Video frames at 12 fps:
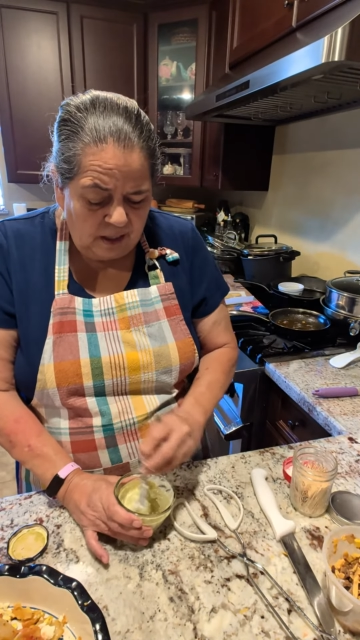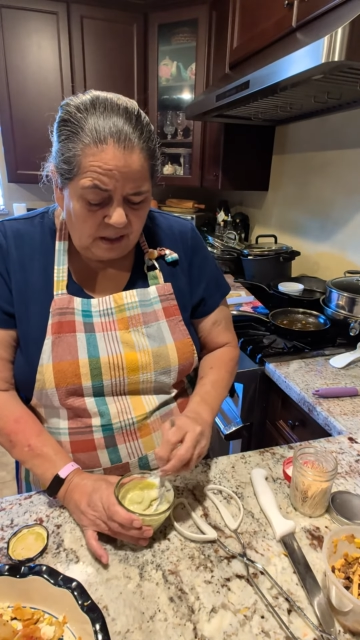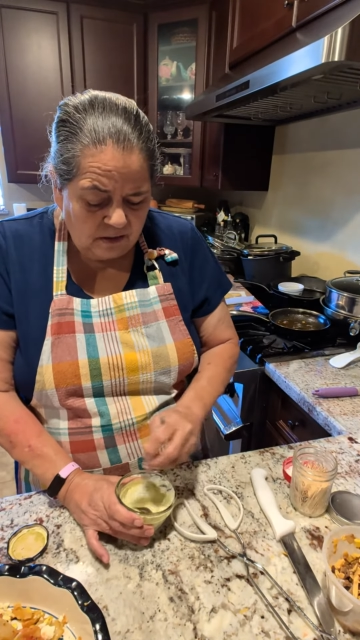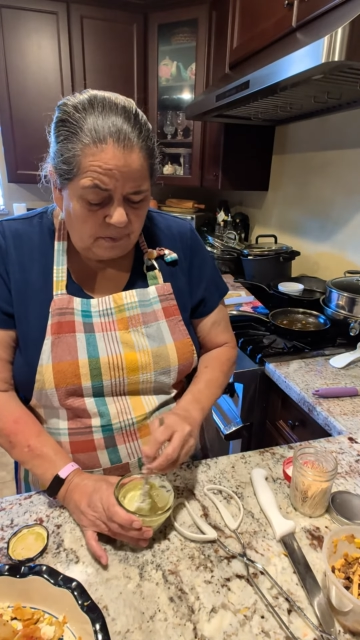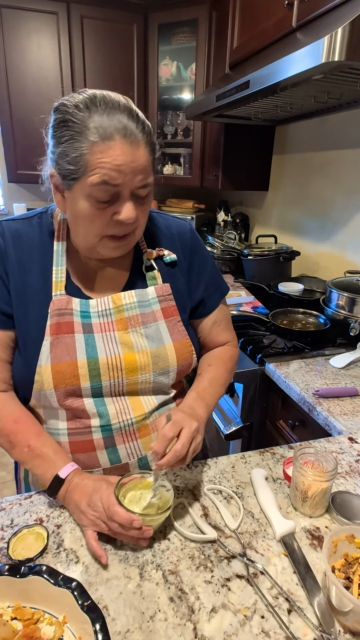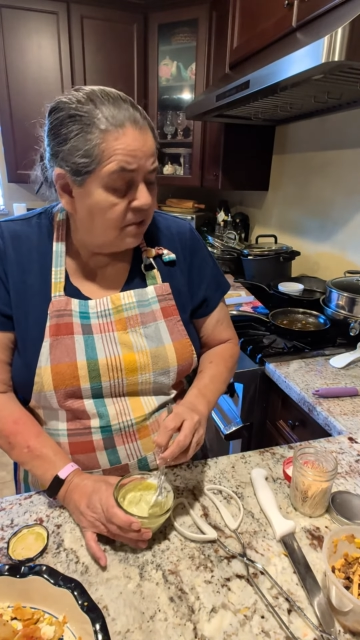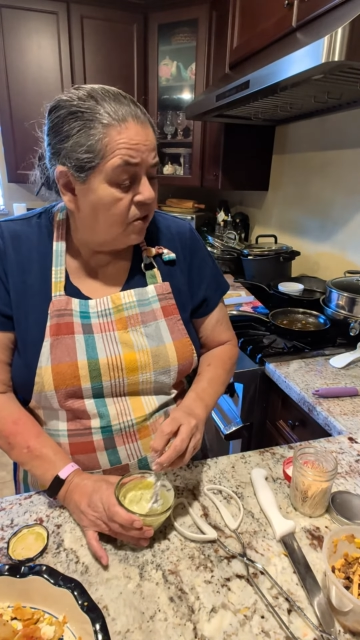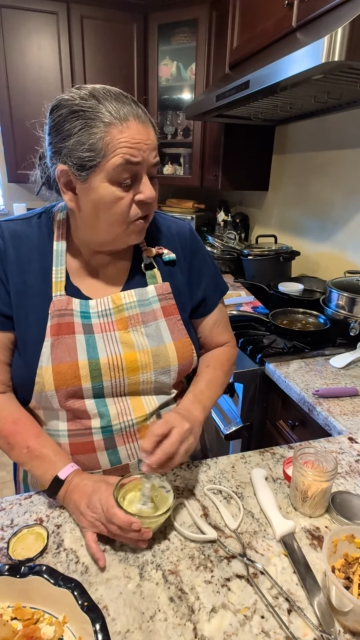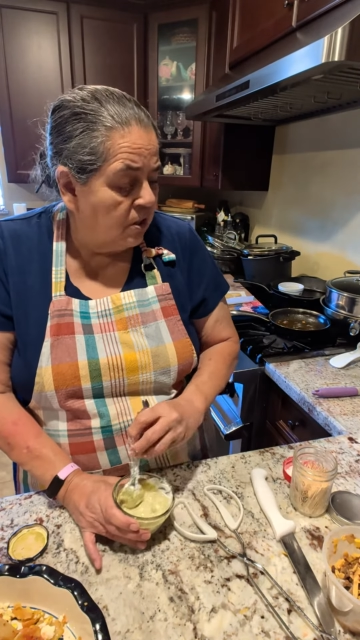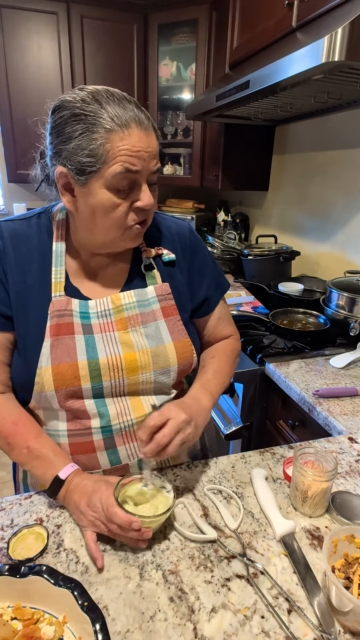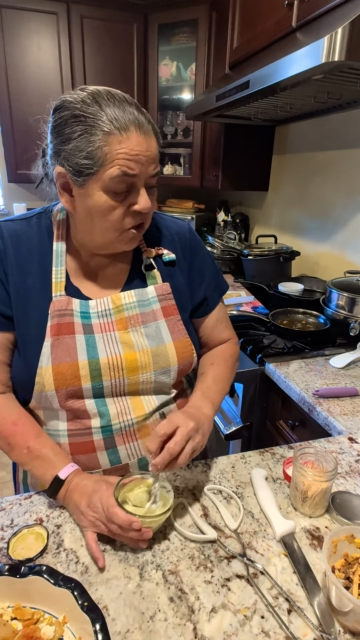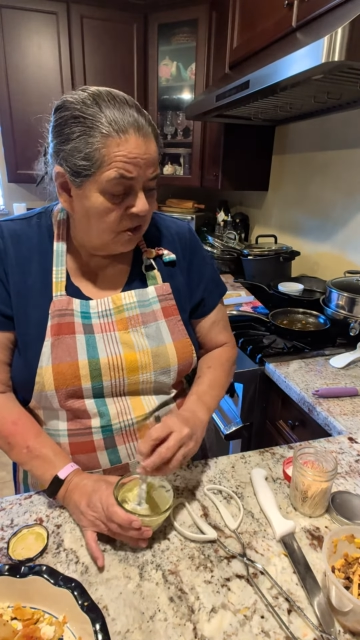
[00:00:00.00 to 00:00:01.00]
it spicy, you
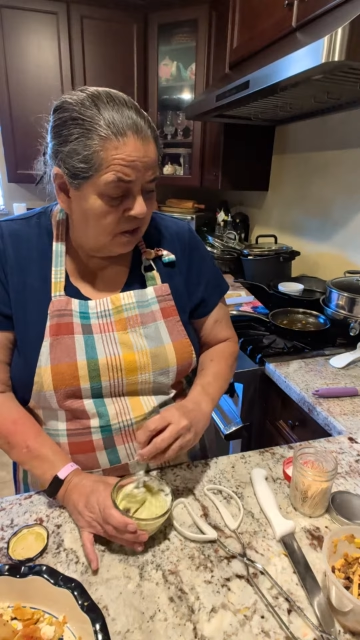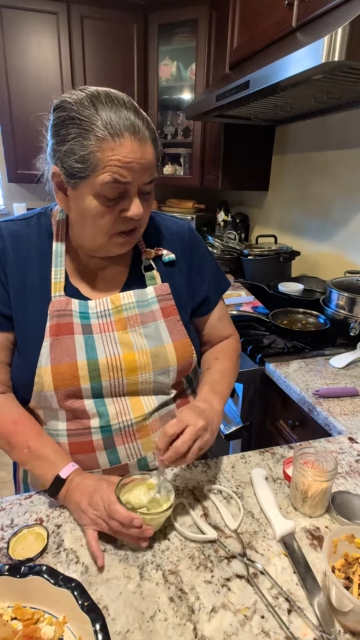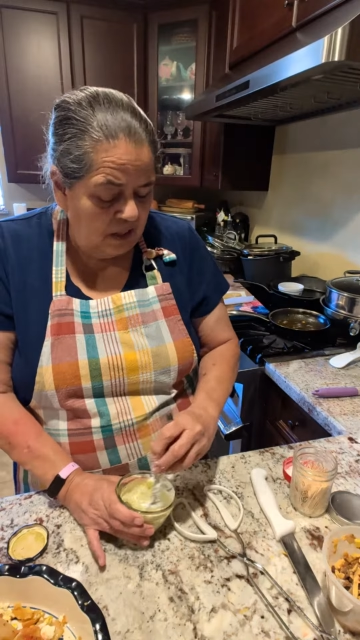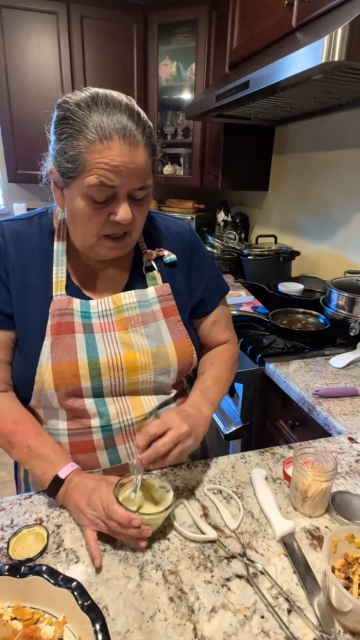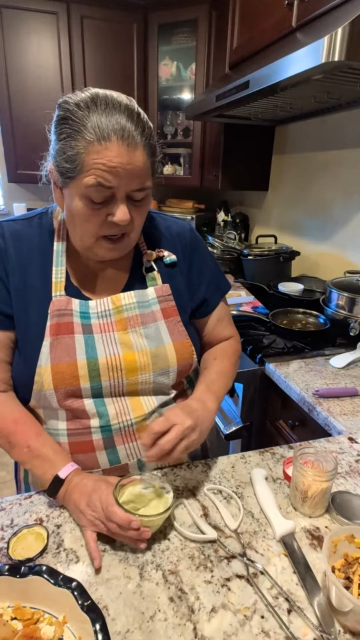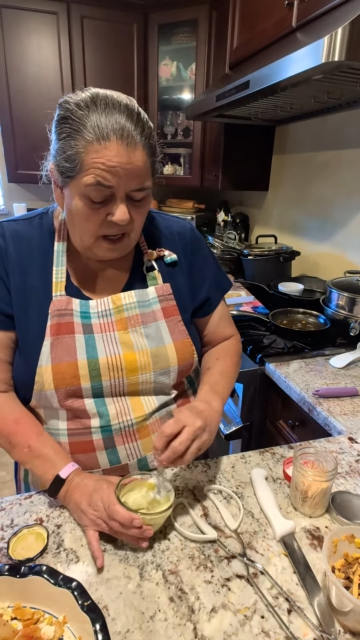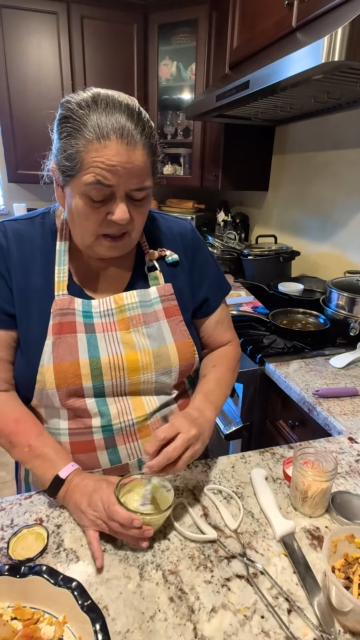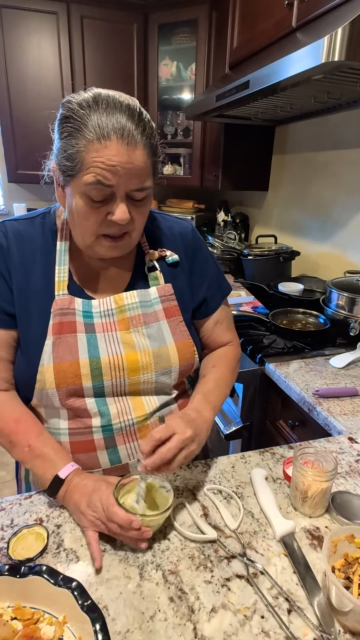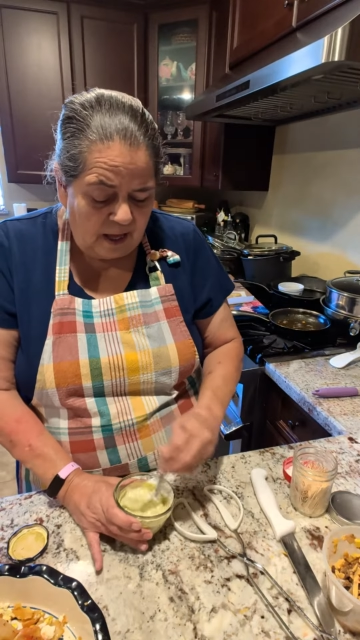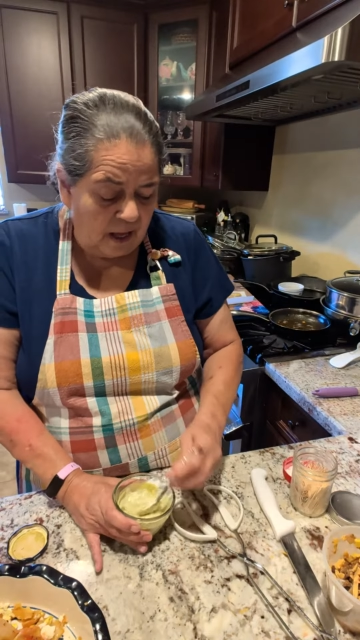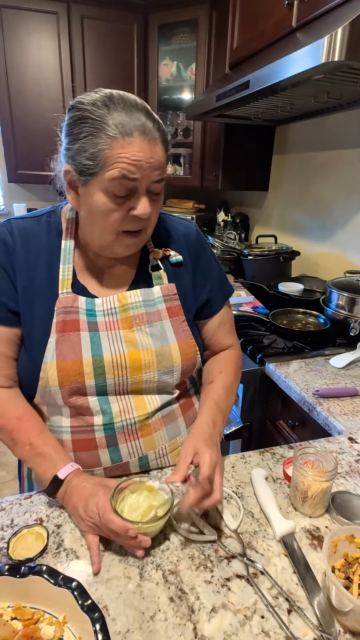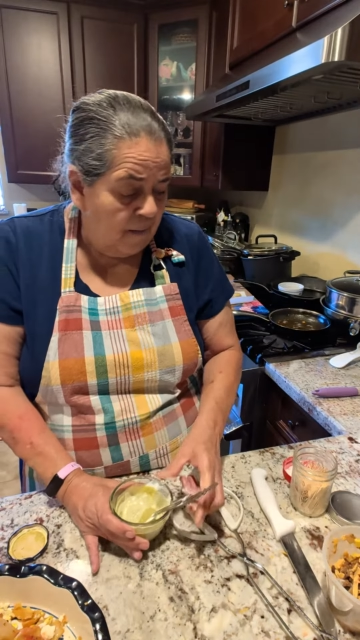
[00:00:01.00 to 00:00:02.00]
can just eat it like
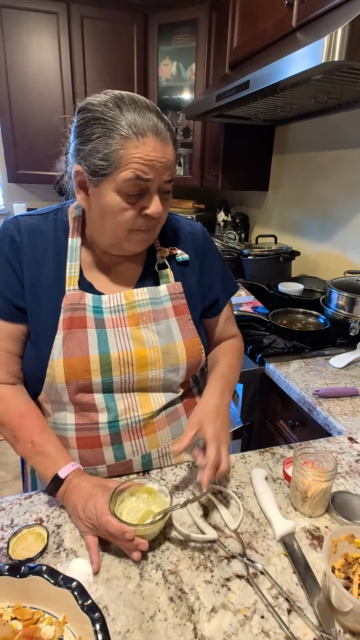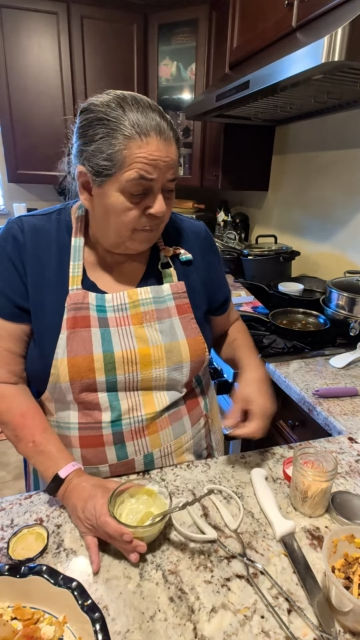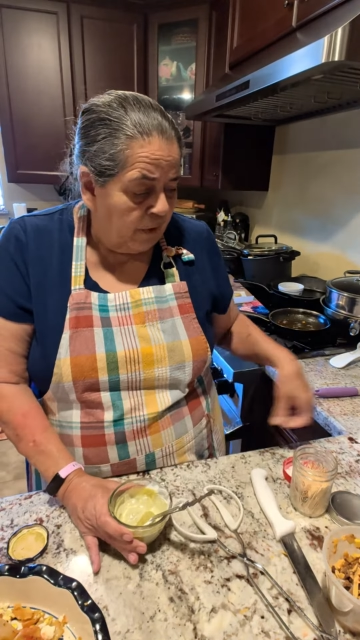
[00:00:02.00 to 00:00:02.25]
that.